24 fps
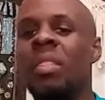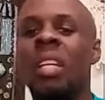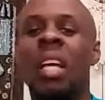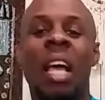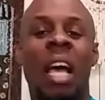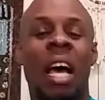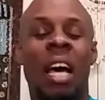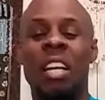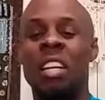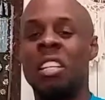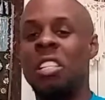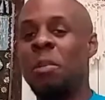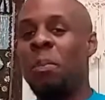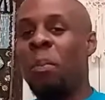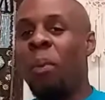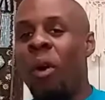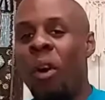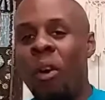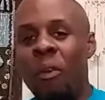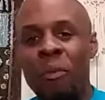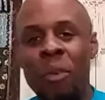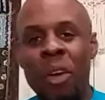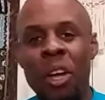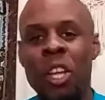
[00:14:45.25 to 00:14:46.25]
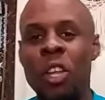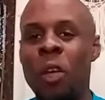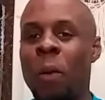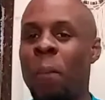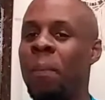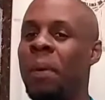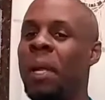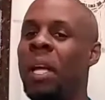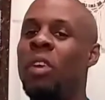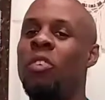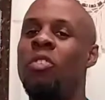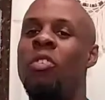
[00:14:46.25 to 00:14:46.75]
And it's perfect, you're
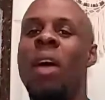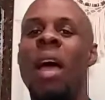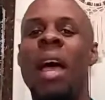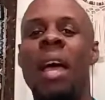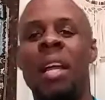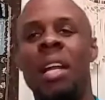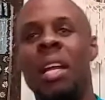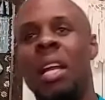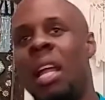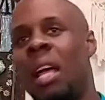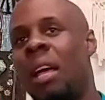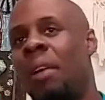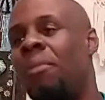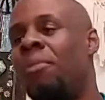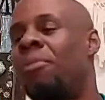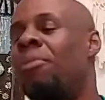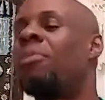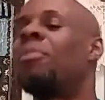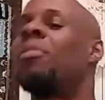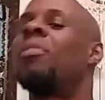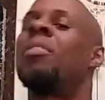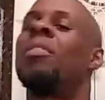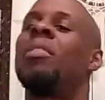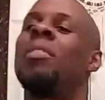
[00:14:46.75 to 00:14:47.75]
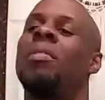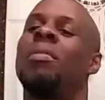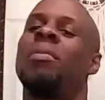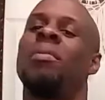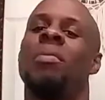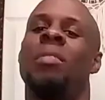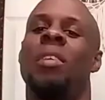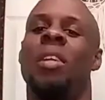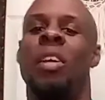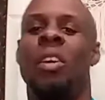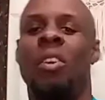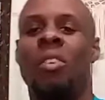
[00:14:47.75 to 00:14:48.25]
playing right, left,
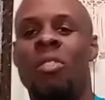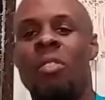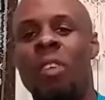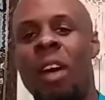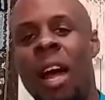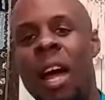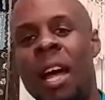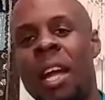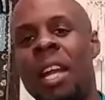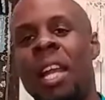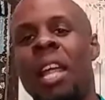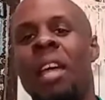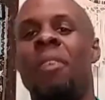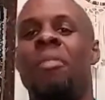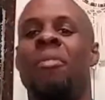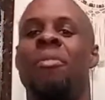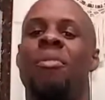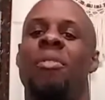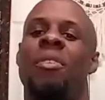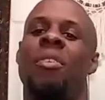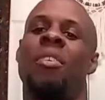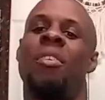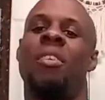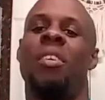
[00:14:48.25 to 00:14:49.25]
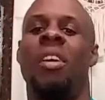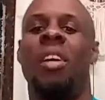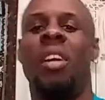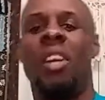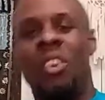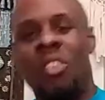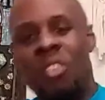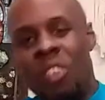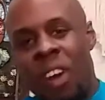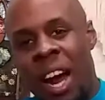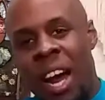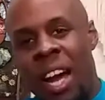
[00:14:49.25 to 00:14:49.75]
right, left,
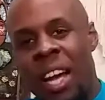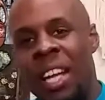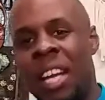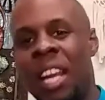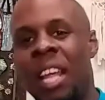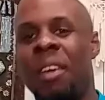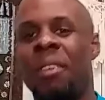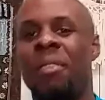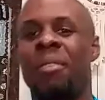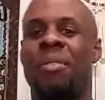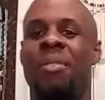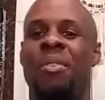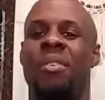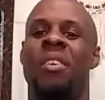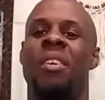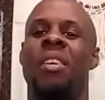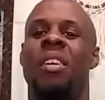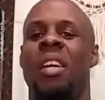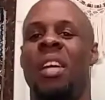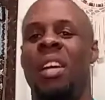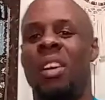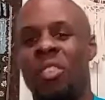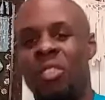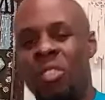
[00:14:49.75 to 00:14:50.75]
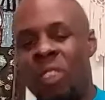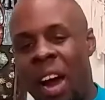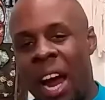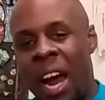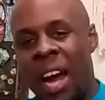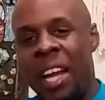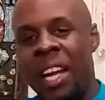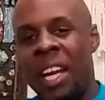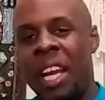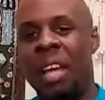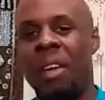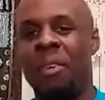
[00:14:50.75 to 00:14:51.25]
right, left,
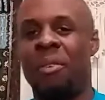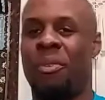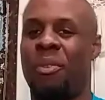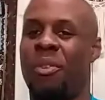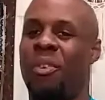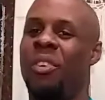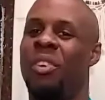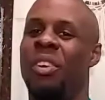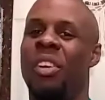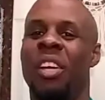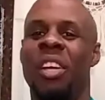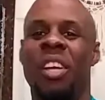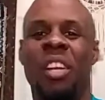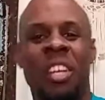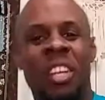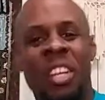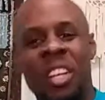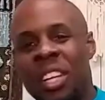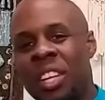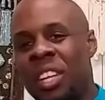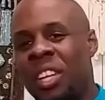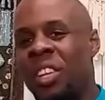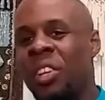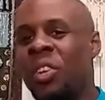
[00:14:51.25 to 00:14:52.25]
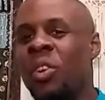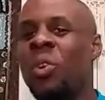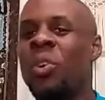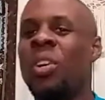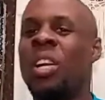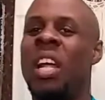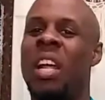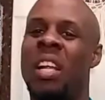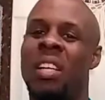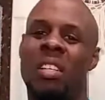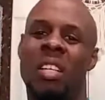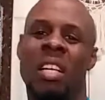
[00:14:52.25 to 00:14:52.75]
right, left. You know
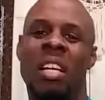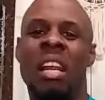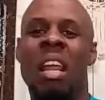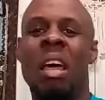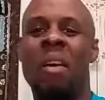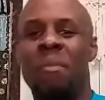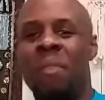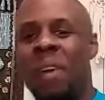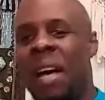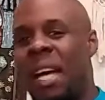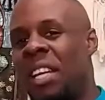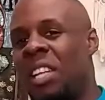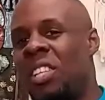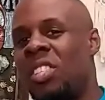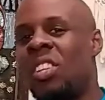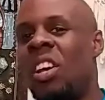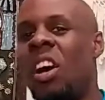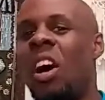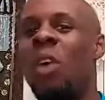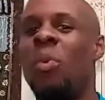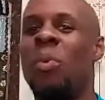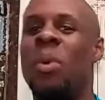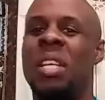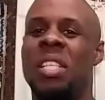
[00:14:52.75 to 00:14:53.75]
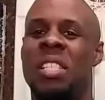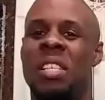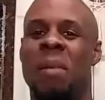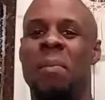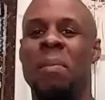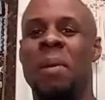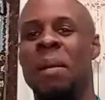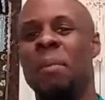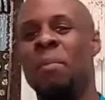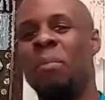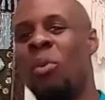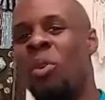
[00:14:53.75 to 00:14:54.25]
that left hand is always a
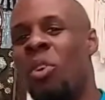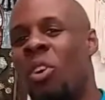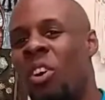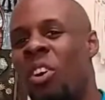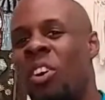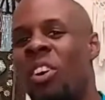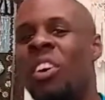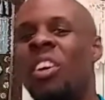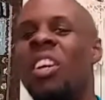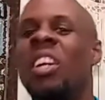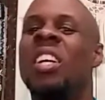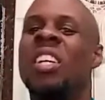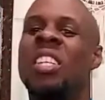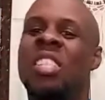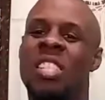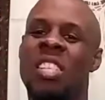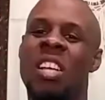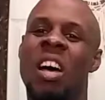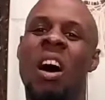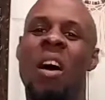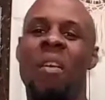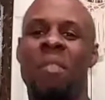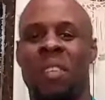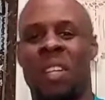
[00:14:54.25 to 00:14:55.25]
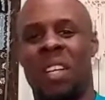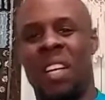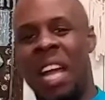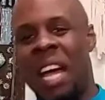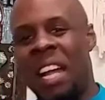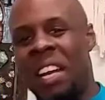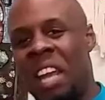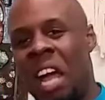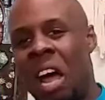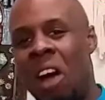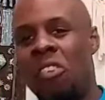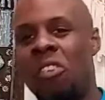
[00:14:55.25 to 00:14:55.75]
bit more softer
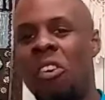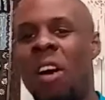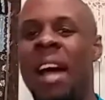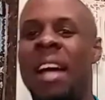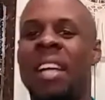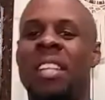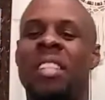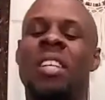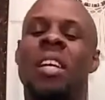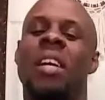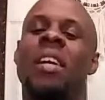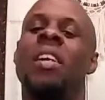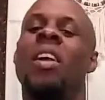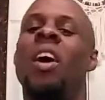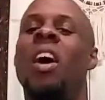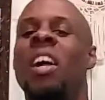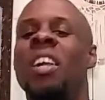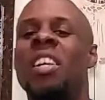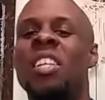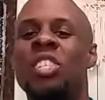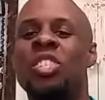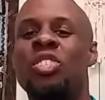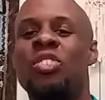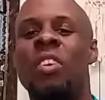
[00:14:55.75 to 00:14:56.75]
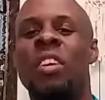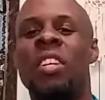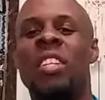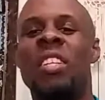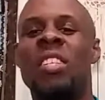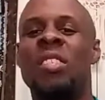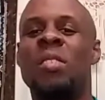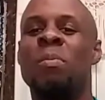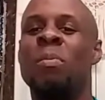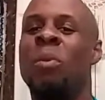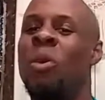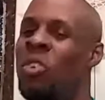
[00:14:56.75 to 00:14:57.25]
than that right hand. All the strength
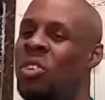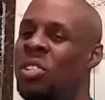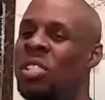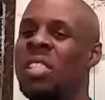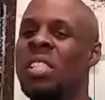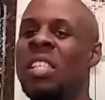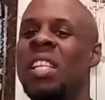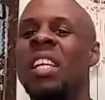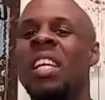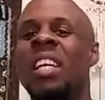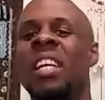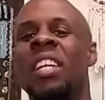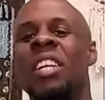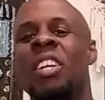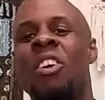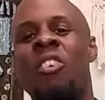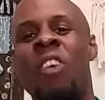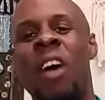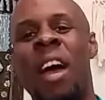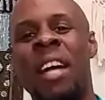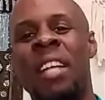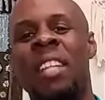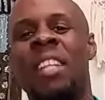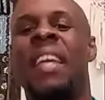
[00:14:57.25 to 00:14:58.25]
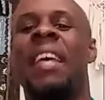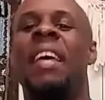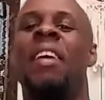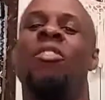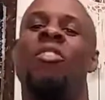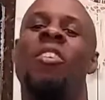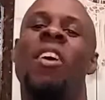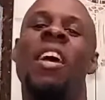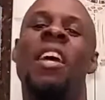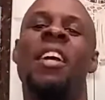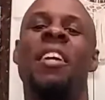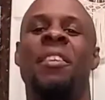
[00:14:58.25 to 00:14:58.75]
is mostly in the right hand,
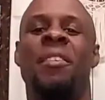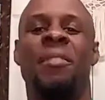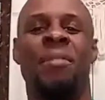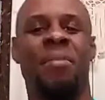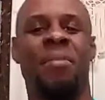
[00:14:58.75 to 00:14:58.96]
right?